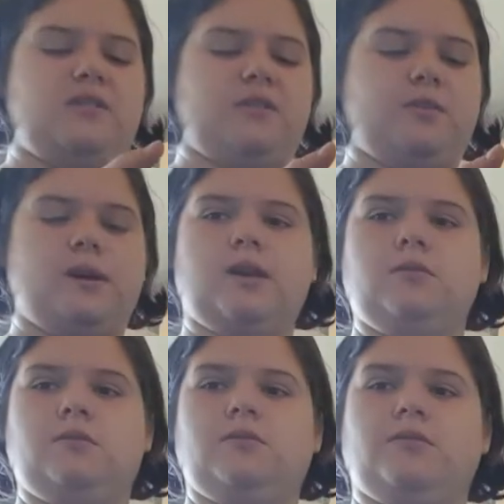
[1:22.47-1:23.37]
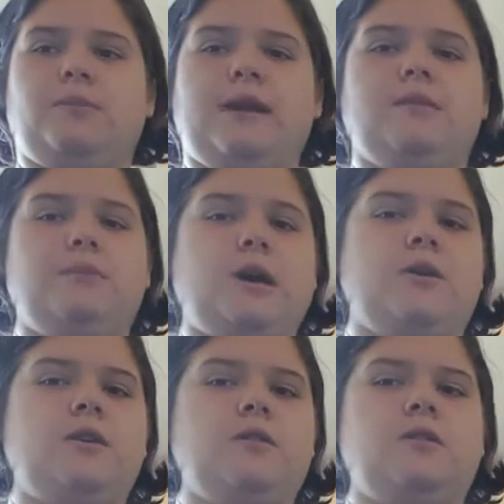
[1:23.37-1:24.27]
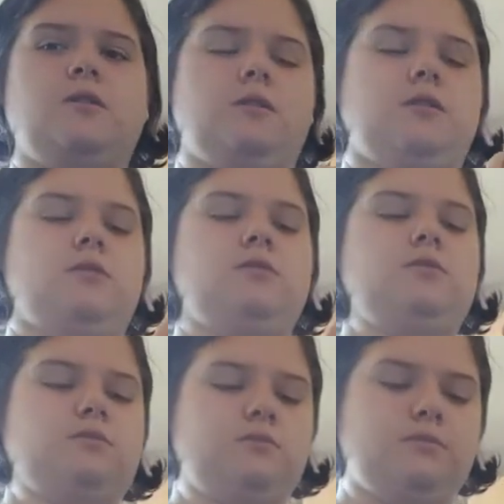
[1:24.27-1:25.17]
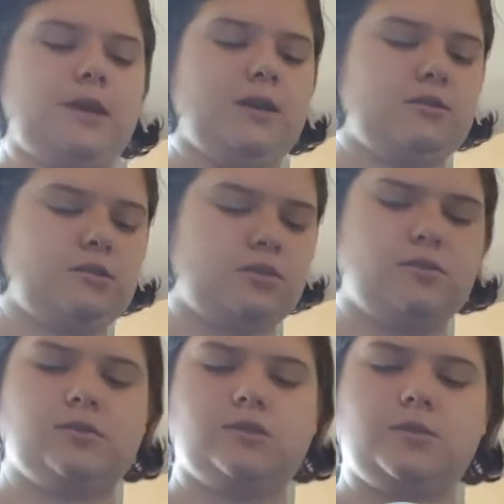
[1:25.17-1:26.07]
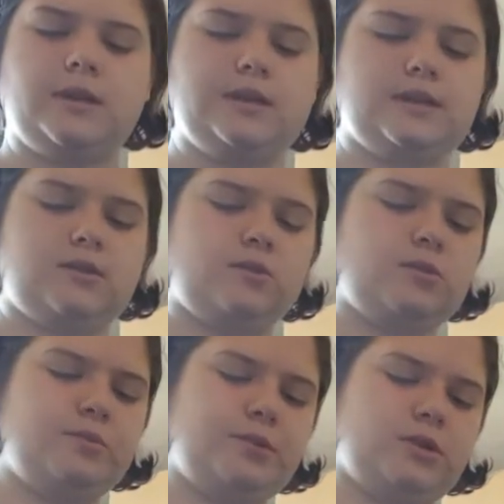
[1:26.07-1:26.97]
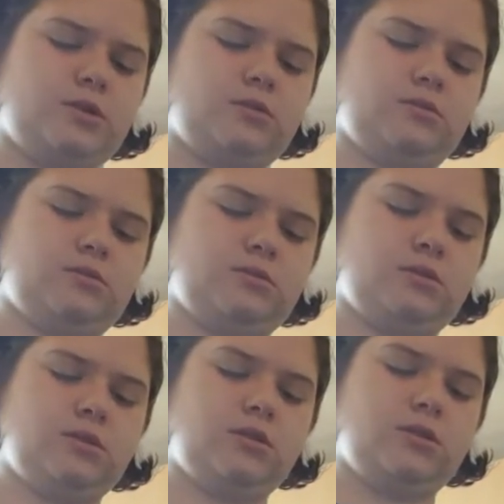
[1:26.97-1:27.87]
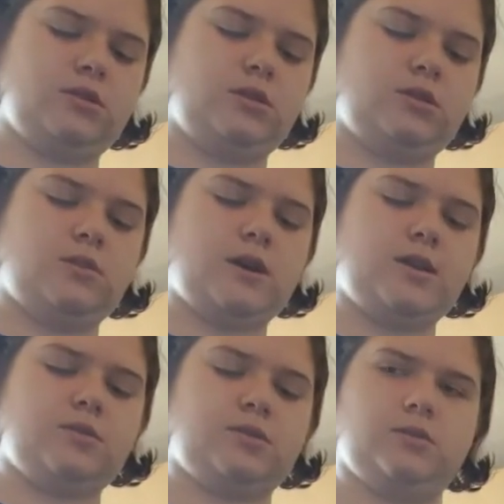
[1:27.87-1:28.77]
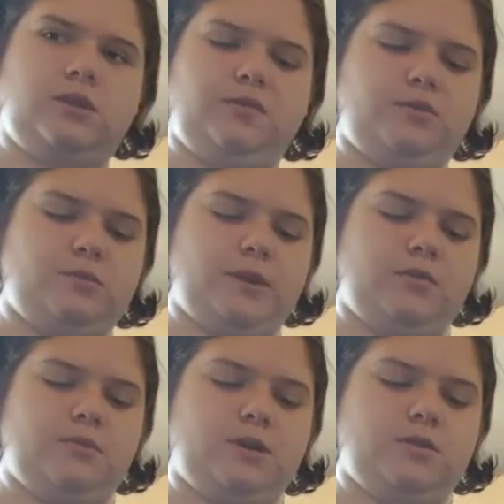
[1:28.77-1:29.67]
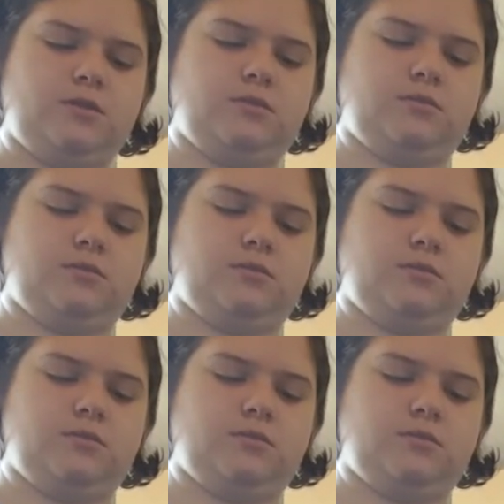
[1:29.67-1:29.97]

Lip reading: everywhere for the baking powder. Oh, baking soda is so easy to open. Why are you so difficult, baking powder?